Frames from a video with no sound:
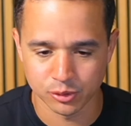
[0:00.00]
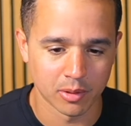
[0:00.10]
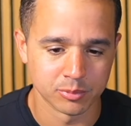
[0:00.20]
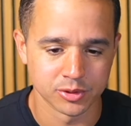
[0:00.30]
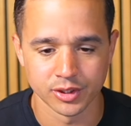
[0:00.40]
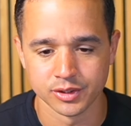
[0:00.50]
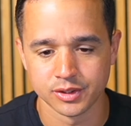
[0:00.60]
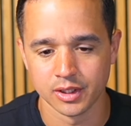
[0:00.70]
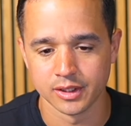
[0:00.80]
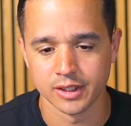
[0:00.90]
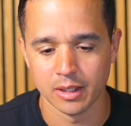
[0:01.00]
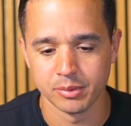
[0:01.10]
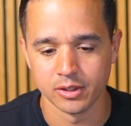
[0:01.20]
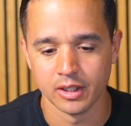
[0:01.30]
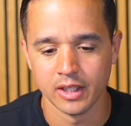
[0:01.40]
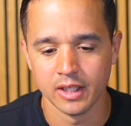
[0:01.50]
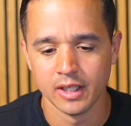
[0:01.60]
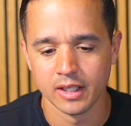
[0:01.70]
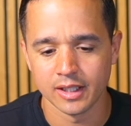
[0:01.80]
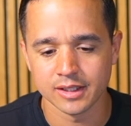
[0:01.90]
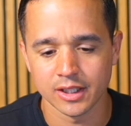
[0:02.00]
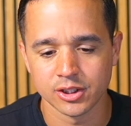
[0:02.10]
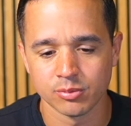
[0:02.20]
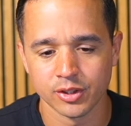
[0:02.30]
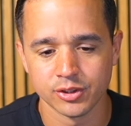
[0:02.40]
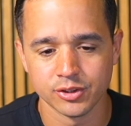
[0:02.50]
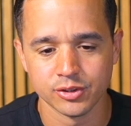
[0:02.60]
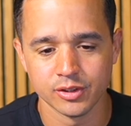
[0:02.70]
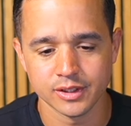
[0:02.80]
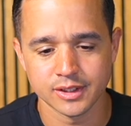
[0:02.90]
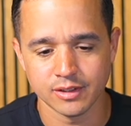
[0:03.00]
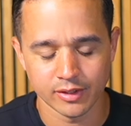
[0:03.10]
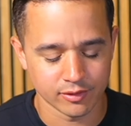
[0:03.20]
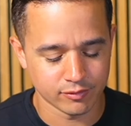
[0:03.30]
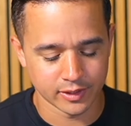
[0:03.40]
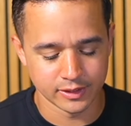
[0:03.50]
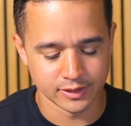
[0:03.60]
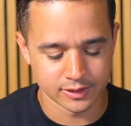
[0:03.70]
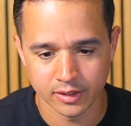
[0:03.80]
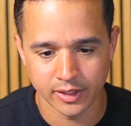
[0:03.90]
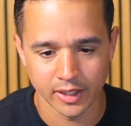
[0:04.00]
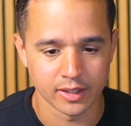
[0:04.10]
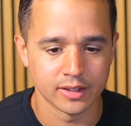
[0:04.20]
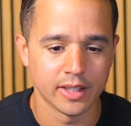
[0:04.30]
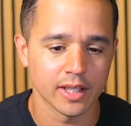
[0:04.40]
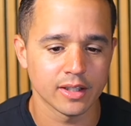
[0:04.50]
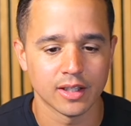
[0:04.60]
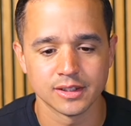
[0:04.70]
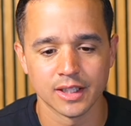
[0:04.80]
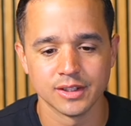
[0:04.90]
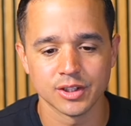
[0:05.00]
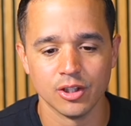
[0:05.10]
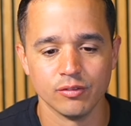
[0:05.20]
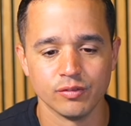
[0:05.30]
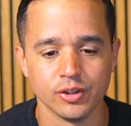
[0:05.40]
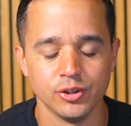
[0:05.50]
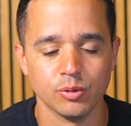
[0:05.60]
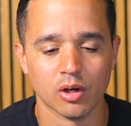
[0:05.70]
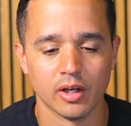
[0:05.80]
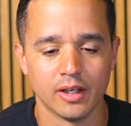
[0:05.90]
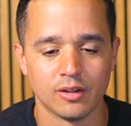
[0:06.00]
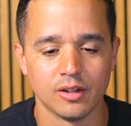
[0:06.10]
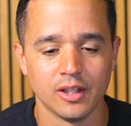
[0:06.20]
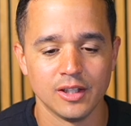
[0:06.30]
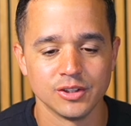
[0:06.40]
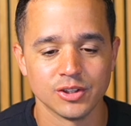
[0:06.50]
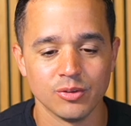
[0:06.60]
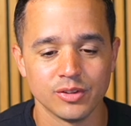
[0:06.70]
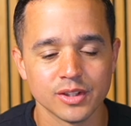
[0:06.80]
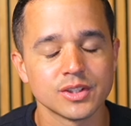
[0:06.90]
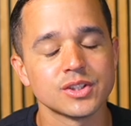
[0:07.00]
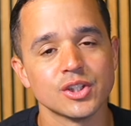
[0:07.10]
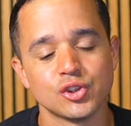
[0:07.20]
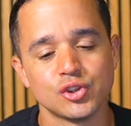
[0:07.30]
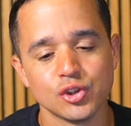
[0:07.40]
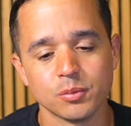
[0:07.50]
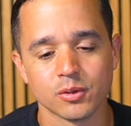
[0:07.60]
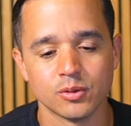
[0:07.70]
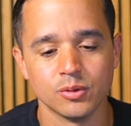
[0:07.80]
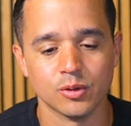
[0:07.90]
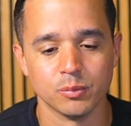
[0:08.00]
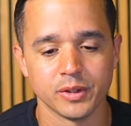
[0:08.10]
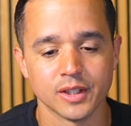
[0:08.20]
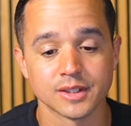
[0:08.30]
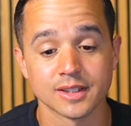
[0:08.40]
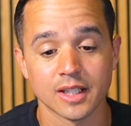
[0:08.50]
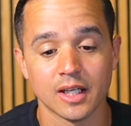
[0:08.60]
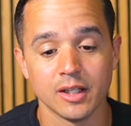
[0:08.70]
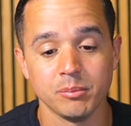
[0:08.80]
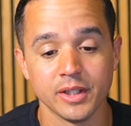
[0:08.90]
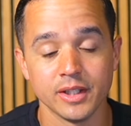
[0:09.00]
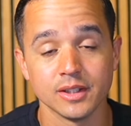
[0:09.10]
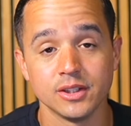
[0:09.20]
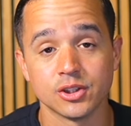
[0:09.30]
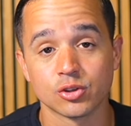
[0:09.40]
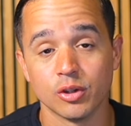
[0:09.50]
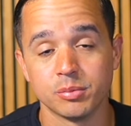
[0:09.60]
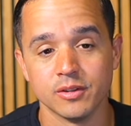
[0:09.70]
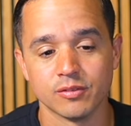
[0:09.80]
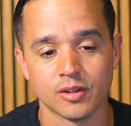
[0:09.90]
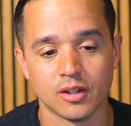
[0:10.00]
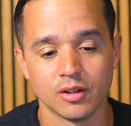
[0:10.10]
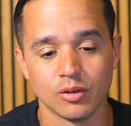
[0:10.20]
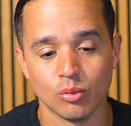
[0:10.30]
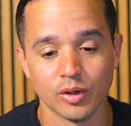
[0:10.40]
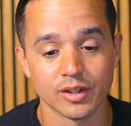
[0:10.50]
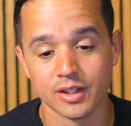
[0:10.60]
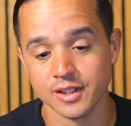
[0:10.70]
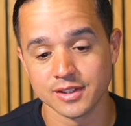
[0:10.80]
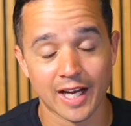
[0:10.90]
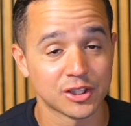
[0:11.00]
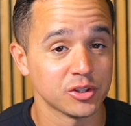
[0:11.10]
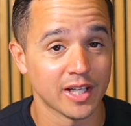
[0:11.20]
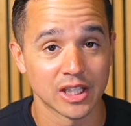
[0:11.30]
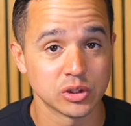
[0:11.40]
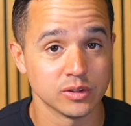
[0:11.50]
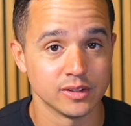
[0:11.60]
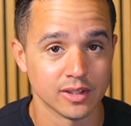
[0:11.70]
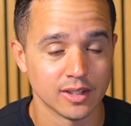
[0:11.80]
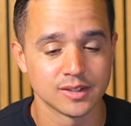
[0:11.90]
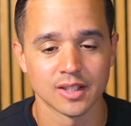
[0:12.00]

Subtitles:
So I'm just going to select tap here. Next action we're going to do, let's see if I can find this. Yeah, get contents of URL. So this is super cool because it's not immediately descriptive on what this action actually does.